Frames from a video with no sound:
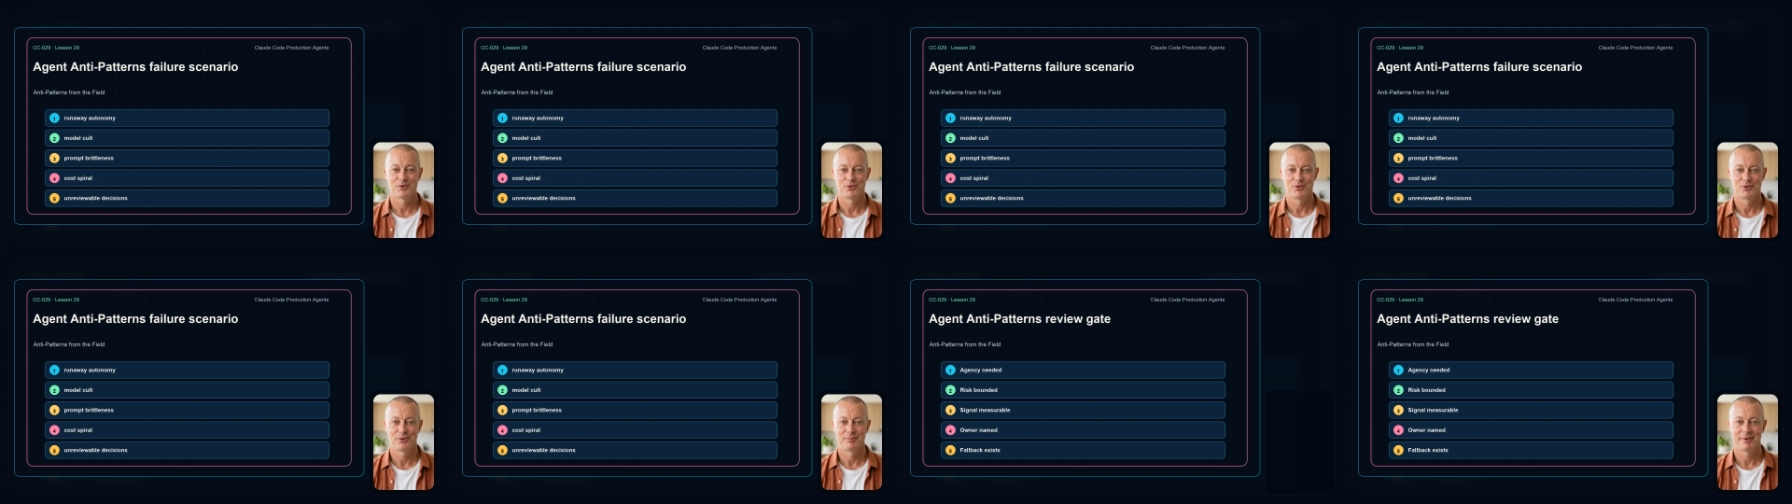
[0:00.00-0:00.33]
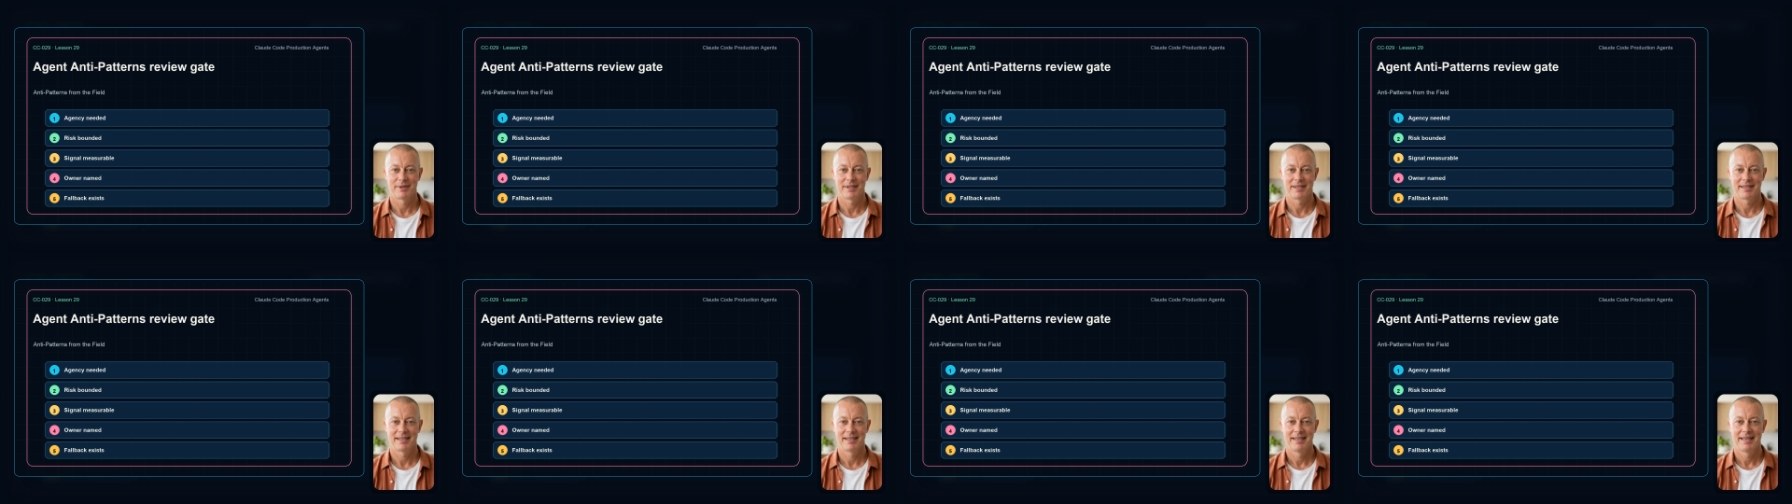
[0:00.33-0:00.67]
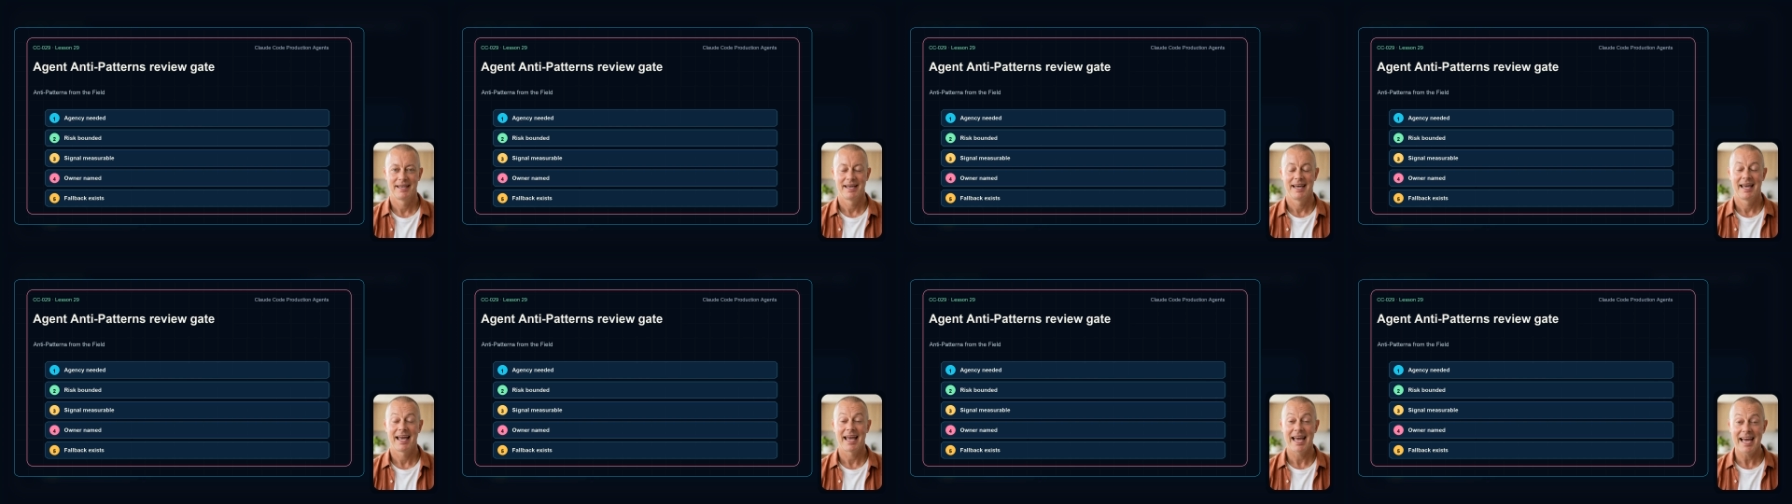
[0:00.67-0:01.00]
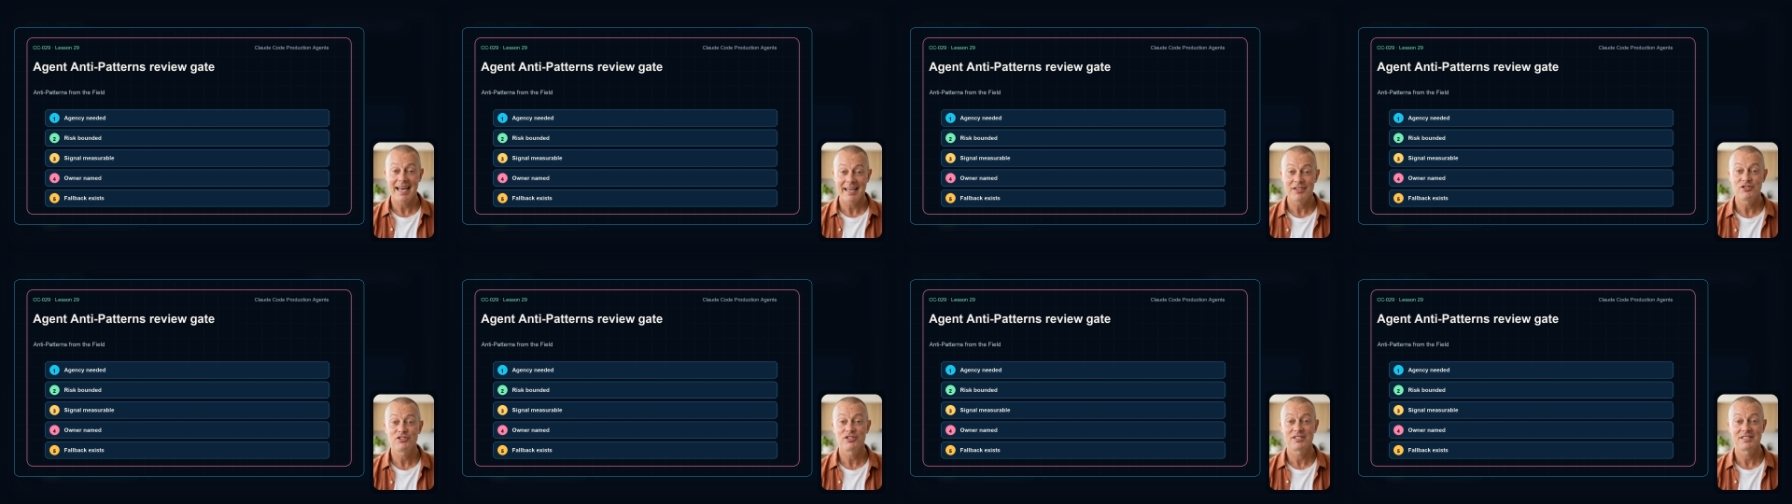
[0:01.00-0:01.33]
rubric:
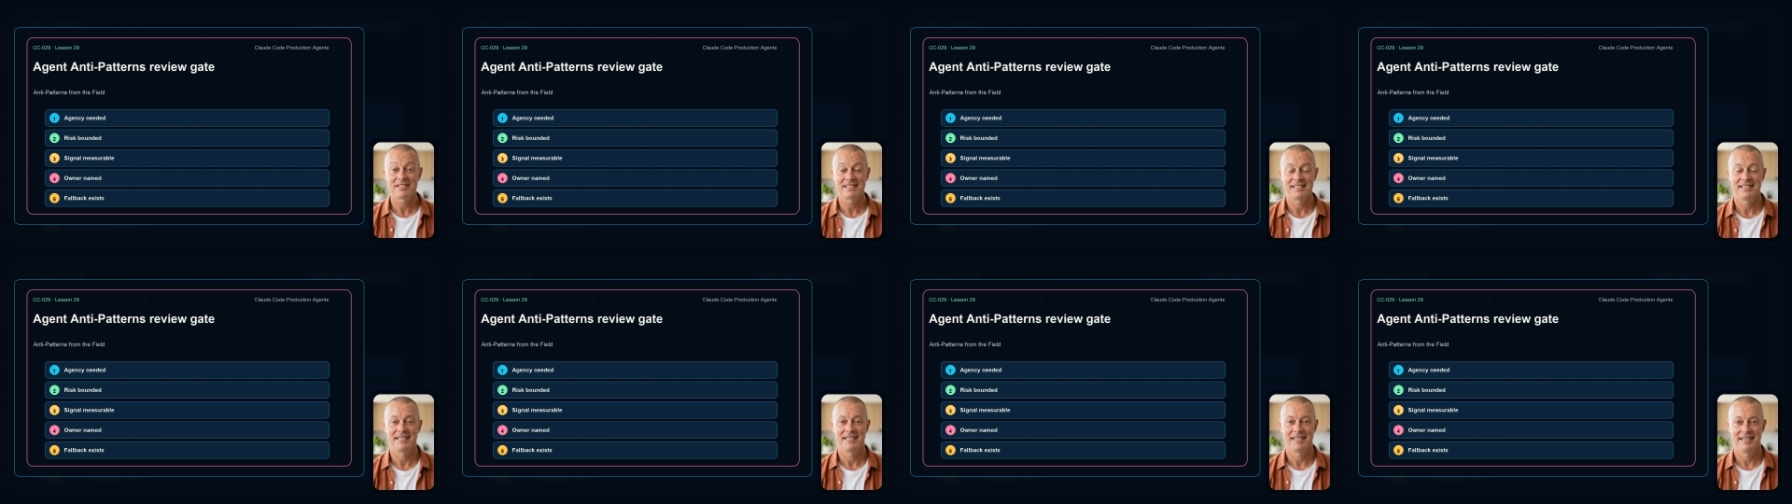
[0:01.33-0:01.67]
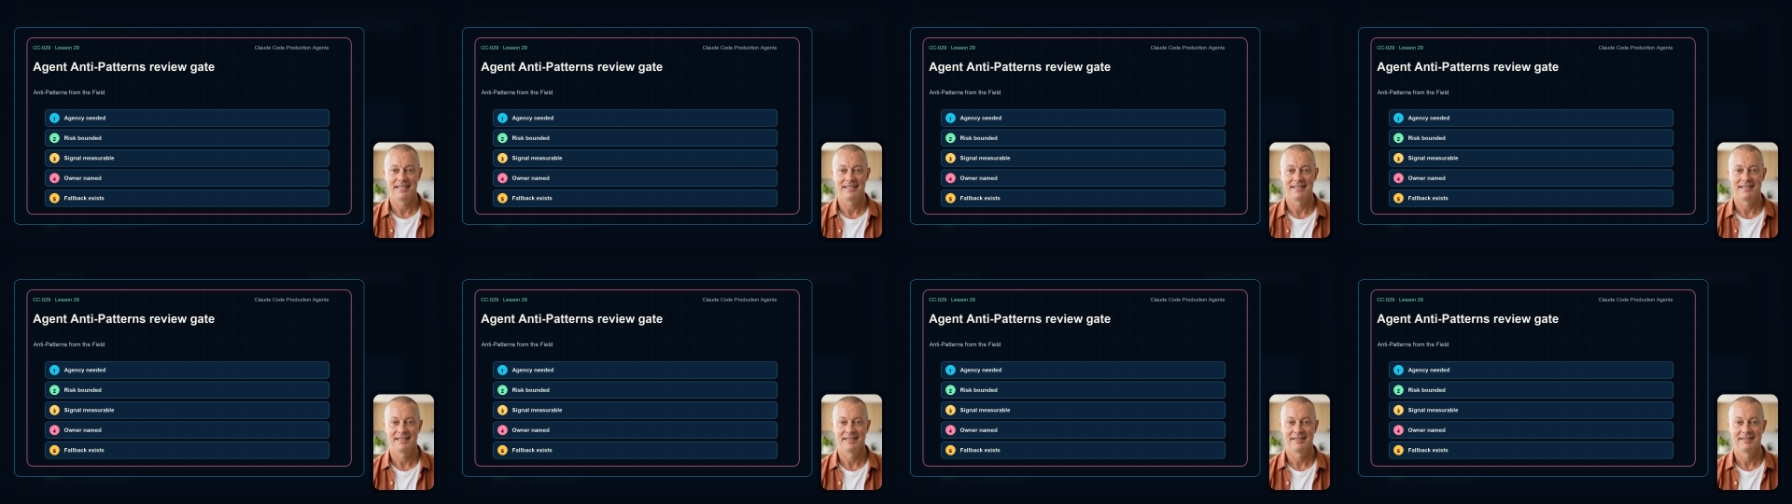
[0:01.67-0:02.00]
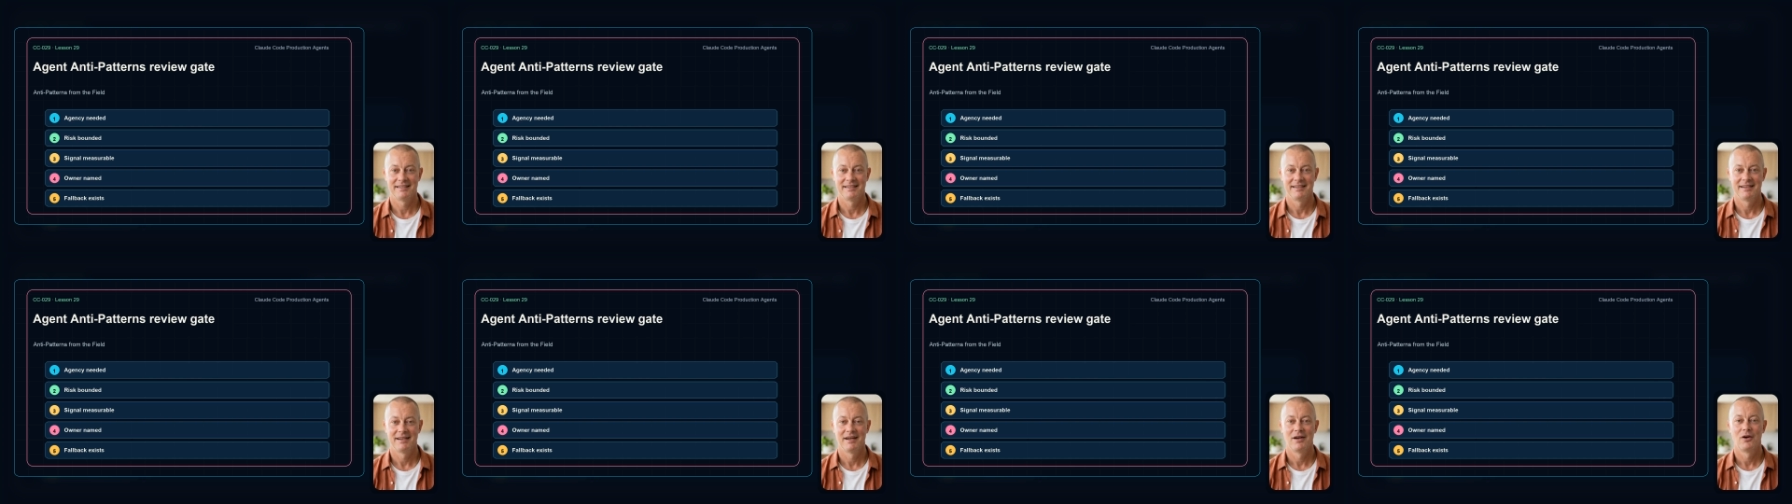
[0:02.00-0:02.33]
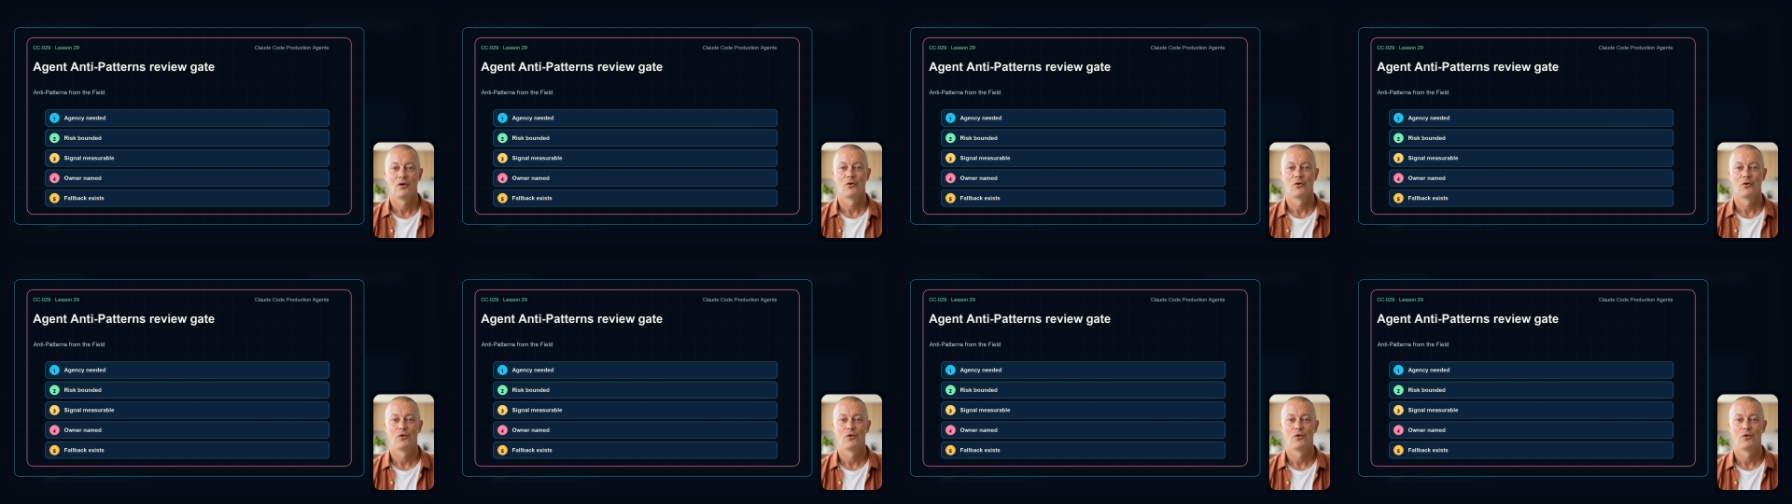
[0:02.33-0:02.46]
agency needed,